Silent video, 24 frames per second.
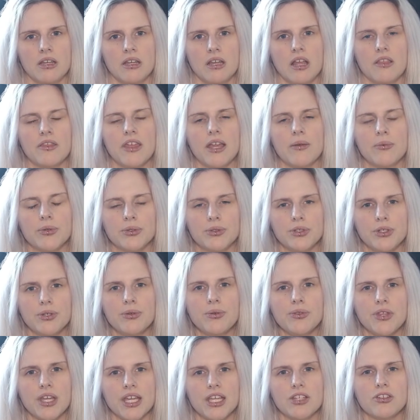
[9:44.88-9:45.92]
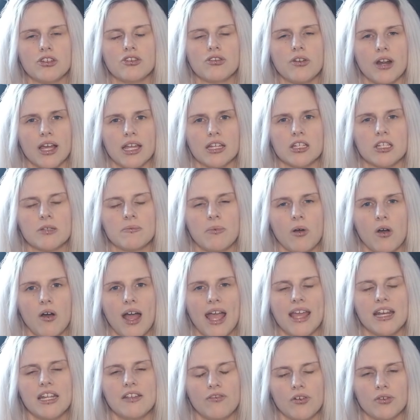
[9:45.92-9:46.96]
They will do this to try and spot
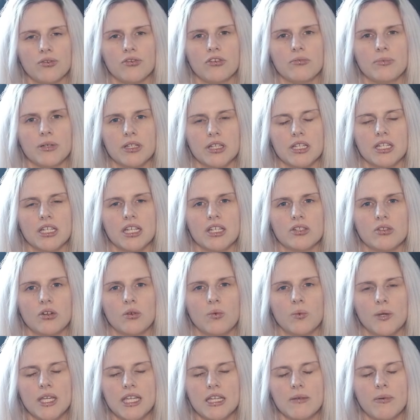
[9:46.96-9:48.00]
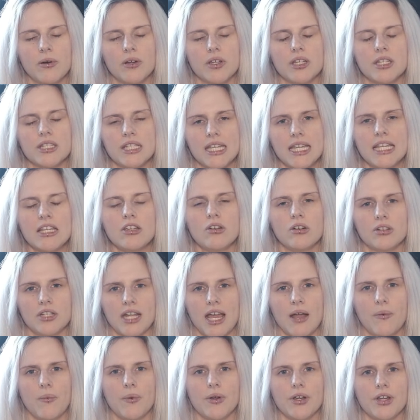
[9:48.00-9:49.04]
any vulnerabilities or weak points in your
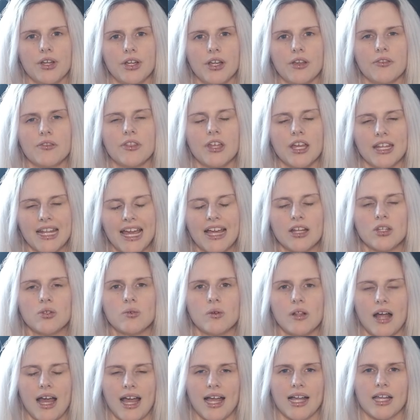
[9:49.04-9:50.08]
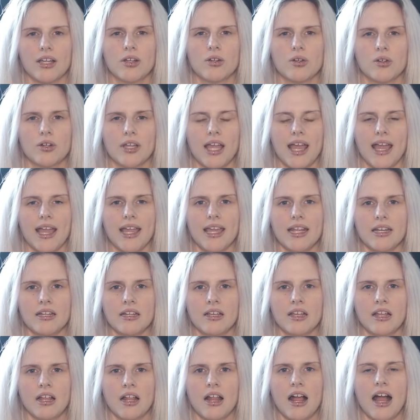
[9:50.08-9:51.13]
network that an actual hacker could get in,
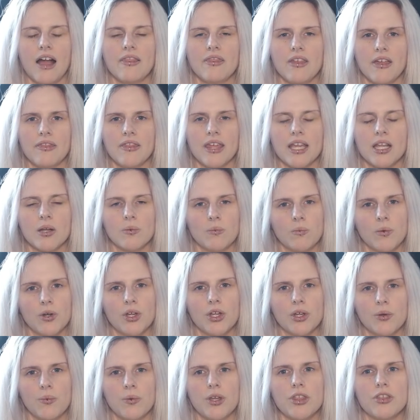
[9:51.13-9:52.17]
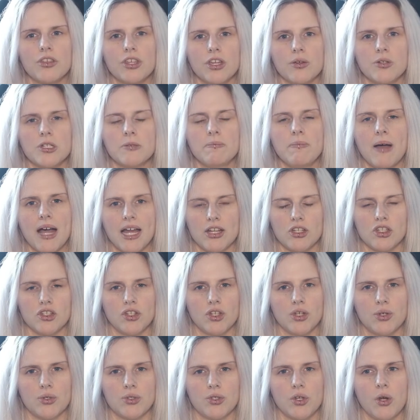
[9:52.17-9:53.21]
and then they can work with you to patch
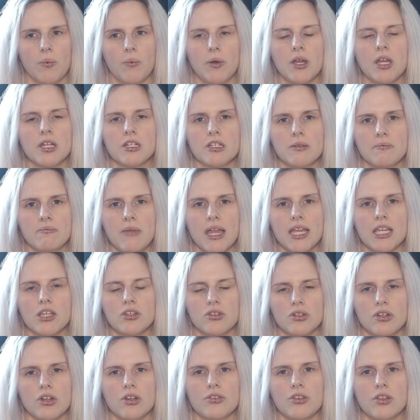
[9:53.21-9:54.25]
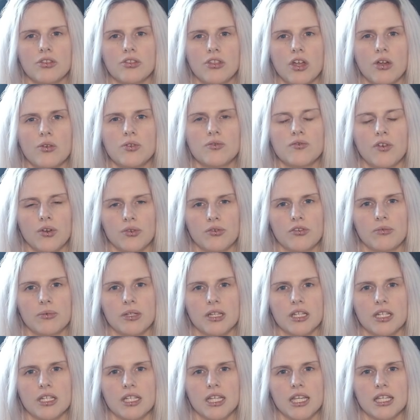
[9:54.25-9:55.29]
those up to make sure that those
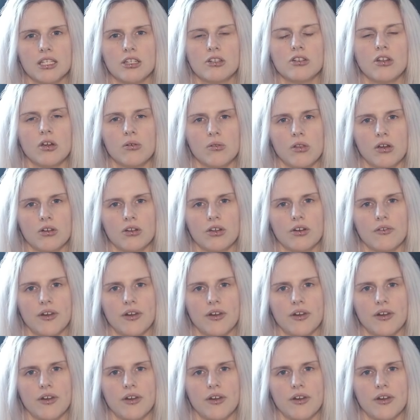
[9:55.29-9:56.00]
vulnerabilities no longer